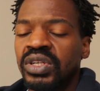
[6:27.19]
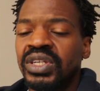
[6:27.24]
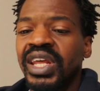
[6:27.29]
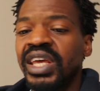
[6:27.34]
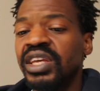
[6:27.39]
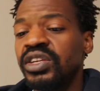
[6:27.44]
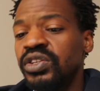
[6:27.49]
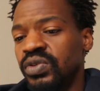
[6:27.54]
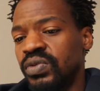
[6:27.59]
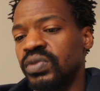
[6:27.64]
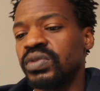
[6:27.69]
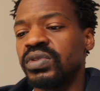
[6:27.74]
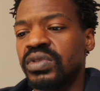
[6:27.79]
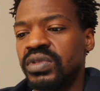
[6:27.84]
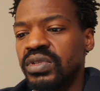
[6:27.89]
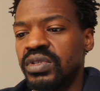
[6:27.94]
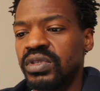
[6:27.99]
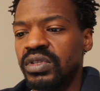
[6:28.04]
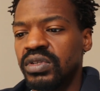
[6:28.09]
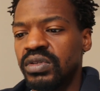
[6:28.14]

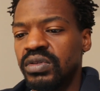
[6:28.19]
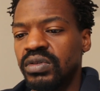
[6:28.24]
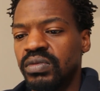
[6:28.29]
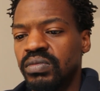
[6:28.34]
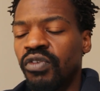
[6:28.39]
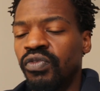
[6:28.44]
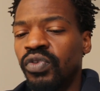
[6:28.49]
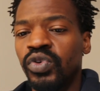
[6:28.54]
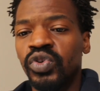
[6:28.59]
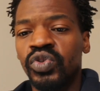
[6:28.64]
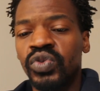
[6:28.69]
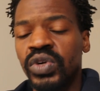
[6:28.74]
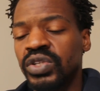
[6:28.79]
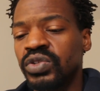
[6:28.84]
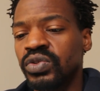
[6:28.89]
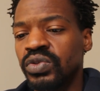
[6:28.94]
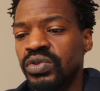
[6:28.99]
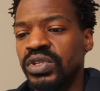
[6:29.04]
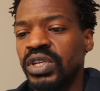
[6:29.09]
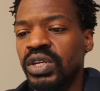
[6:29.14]
dangerous for you to
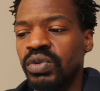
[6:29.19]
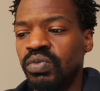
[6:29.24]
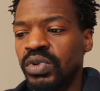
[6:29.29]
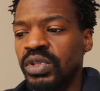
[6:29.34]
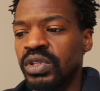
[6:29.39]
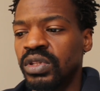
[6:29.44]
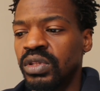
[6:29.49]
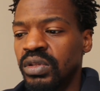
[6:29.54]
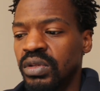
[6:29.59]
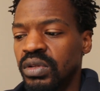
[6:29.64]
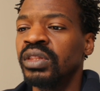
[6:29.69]
associate with